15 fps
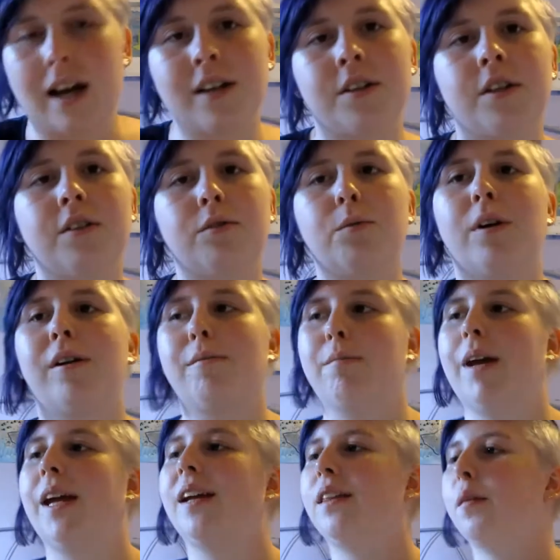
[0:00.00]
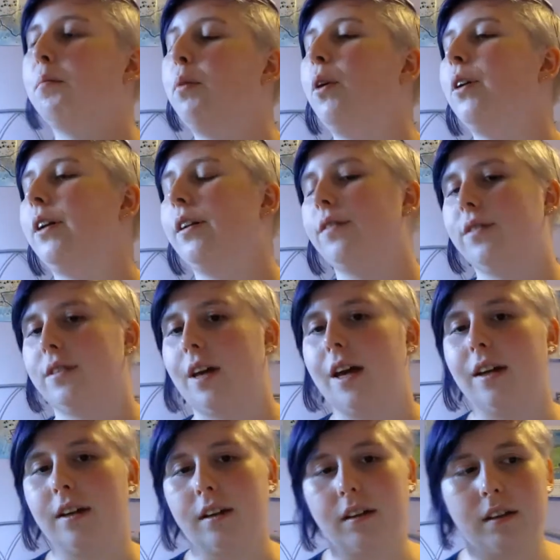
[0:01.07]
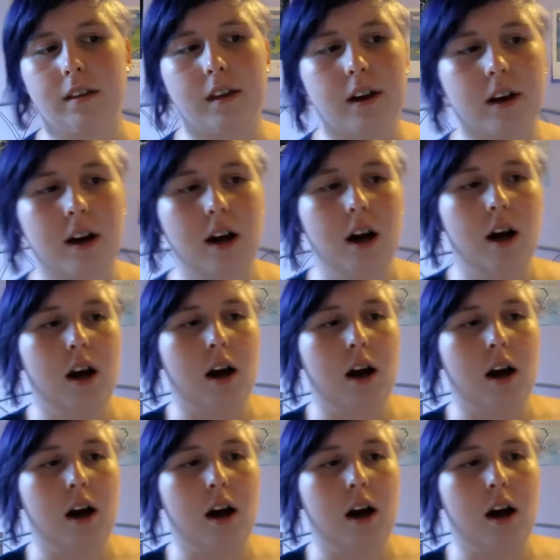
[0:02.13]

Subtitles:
I just want to make the point of saying that